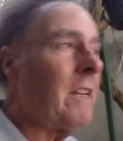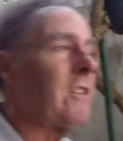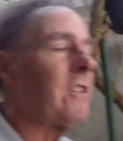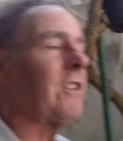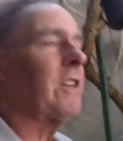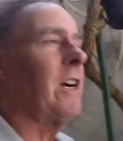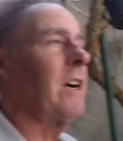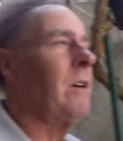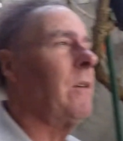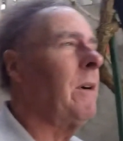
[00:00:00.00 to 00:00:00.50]

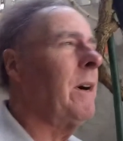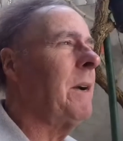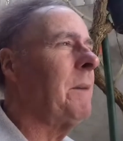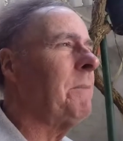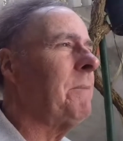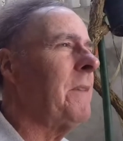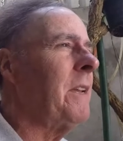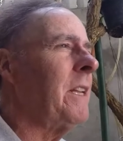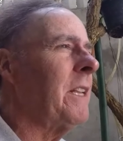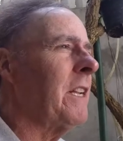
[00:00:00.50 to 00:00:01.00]
So
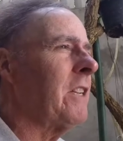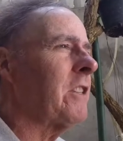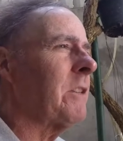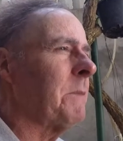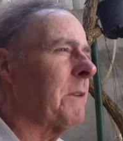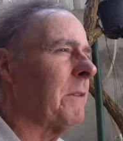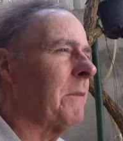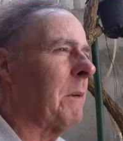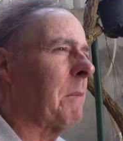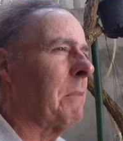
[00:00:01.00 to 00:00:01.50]
yeah, that's
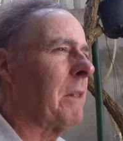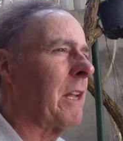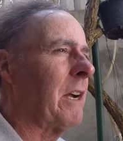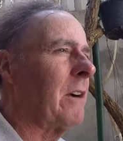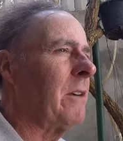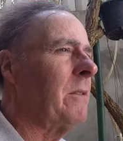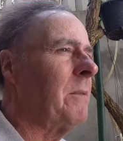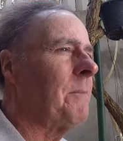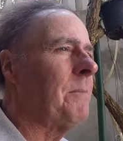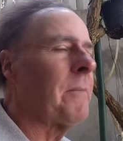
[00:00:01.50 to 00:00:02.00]
a bit of a
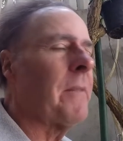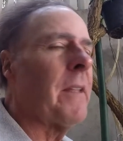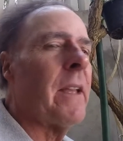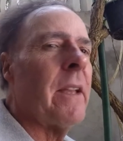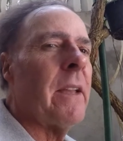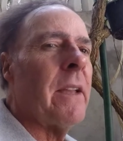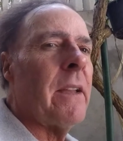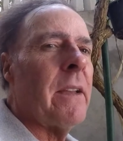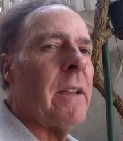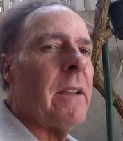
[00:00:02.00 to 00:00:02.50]
blow,
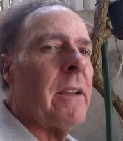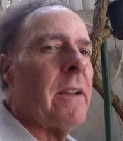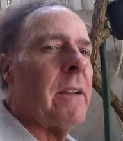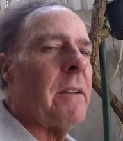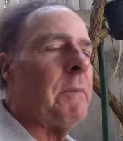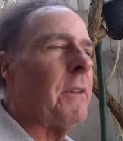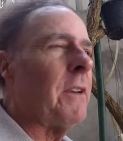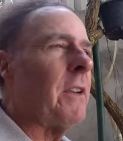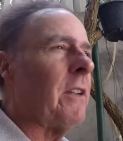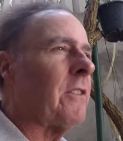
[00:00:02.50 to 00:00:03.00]

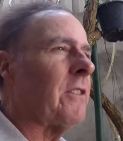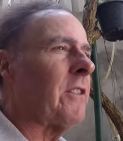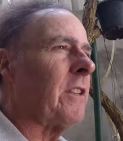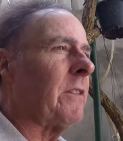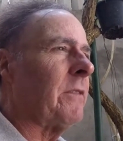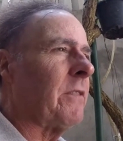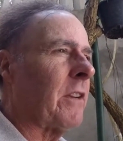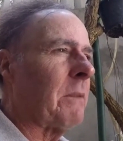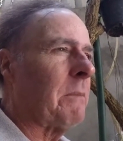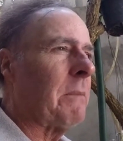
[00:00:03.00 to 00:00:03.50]
but I'll
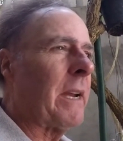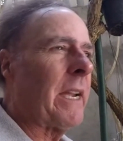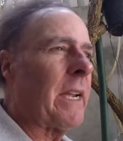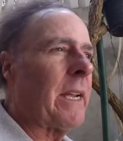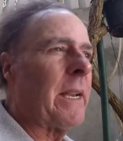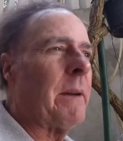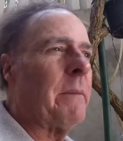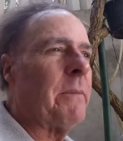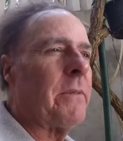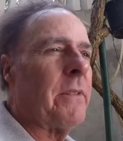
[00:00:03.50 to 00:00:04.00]
see if she can
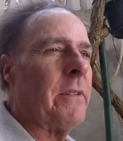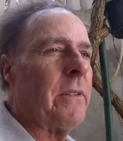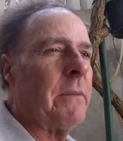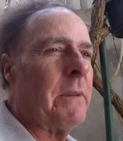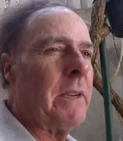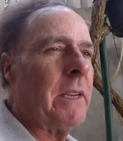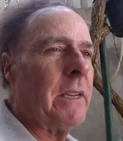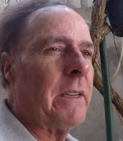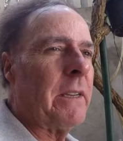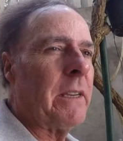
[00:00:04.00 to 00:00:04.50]
make it up to
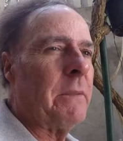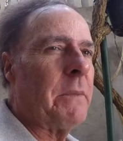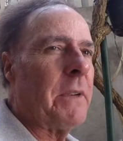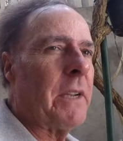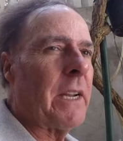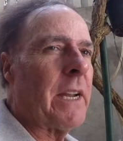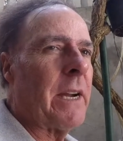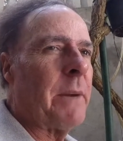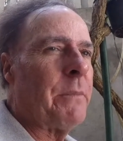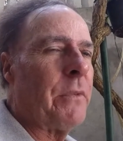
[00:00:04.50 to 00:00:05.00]
me and give
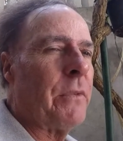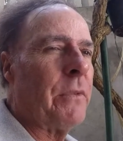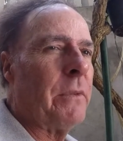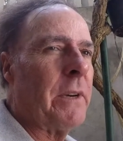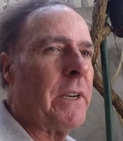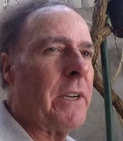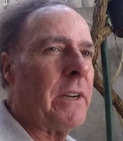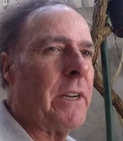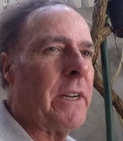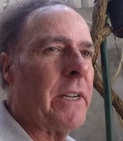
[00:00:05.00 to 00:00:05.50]
me a couple
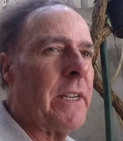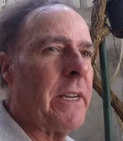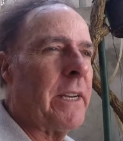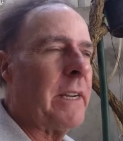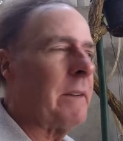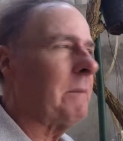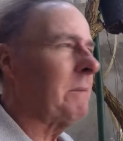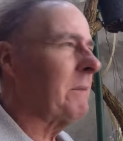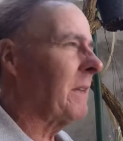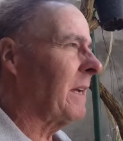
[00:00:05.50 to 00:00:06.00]
when I
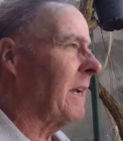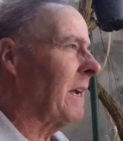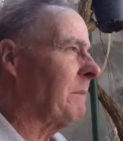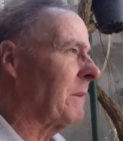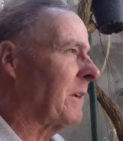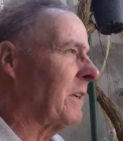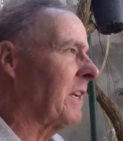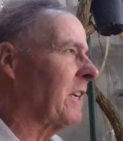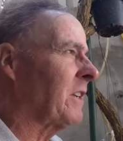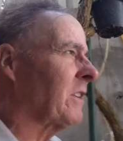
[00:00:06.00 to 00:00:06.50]

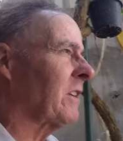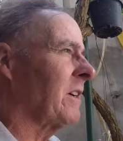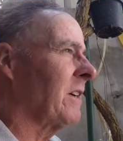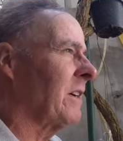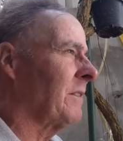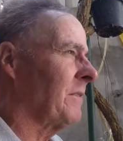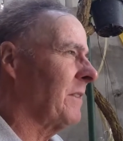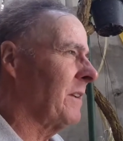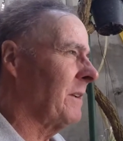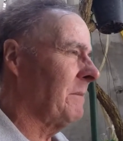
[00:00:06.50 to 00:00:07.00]
have my next
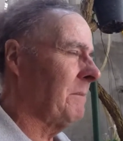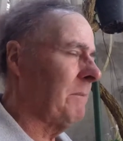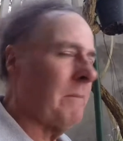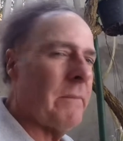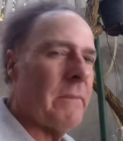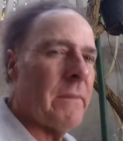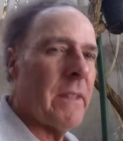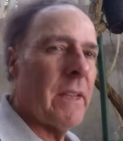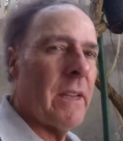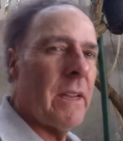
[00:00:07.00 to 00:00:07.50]
coffee.
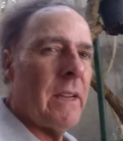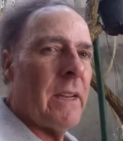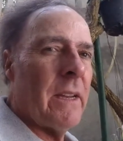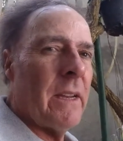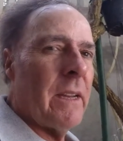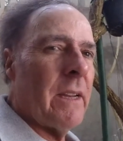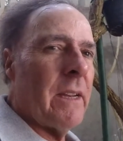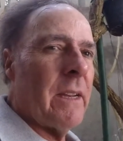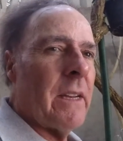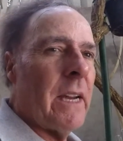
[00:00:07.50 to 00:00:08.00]

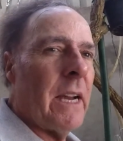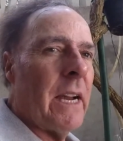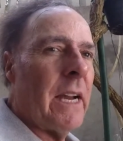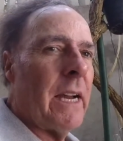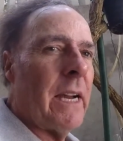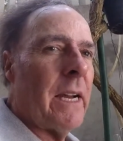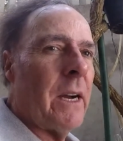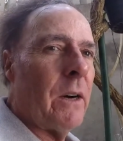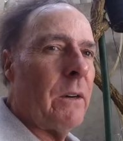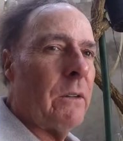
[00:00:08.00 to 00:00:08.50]

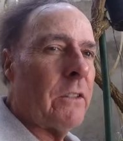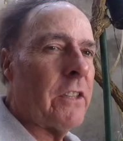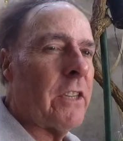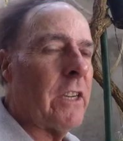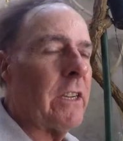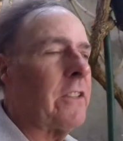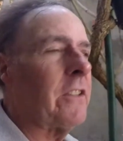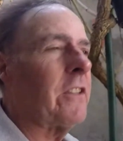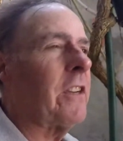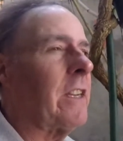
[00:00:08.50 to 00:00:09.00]

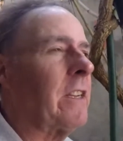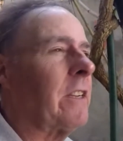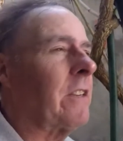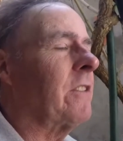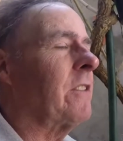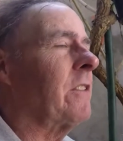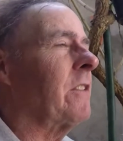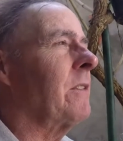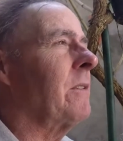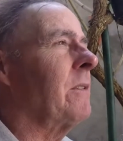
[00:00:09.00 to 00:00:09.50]
Also
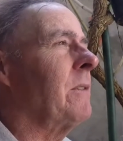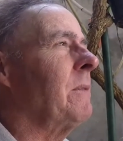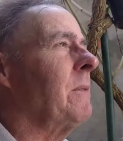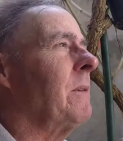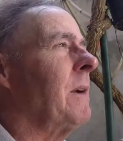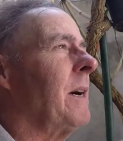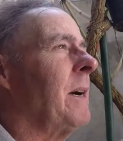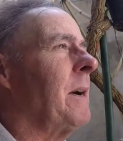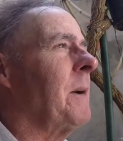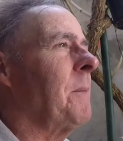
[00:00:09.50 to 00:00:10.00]
chatted to